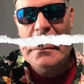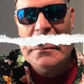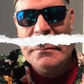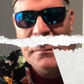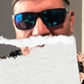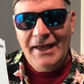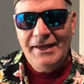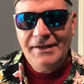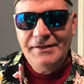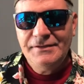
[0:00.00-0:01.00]

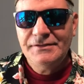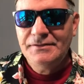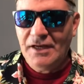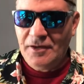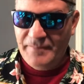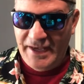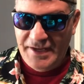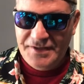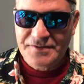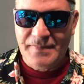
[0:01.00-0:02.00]
I
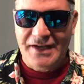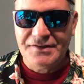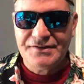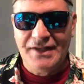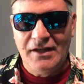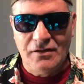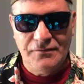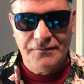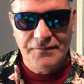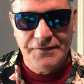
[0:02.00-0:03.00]
amaze
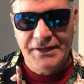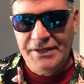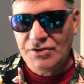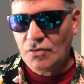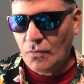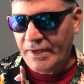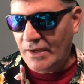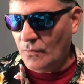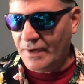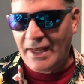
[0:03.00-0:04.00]
myself each
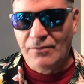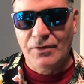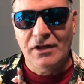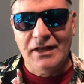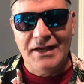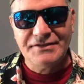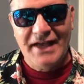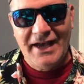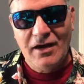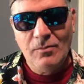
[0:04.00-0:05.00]
week when I realize
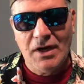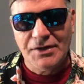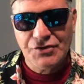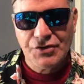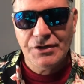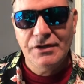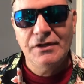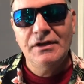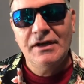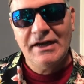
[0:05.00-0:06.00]
how much
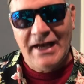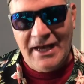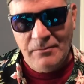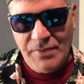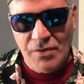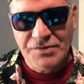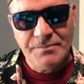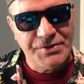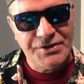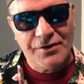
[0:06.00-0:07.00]
compost
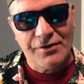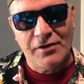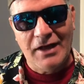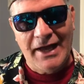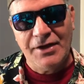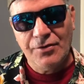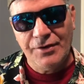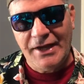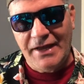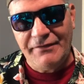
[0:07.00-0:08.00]
material I
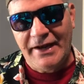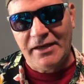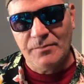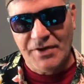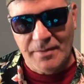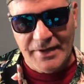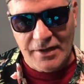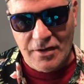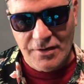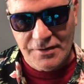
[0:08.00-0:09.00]
create that I can put on my
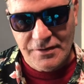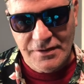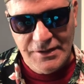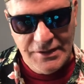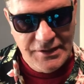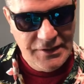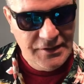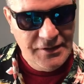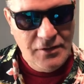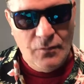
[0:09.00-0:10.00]
garden.
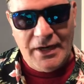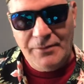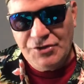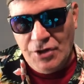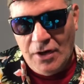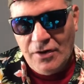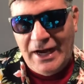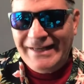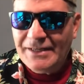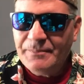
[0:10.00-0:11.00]
When I was younger, I
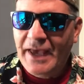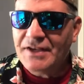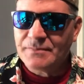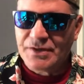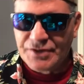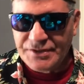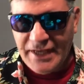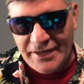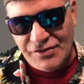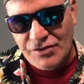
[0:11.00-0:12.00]
didn't pay as much
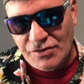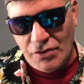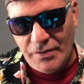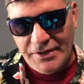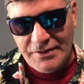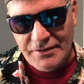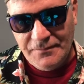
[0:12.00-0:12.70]
attention to it.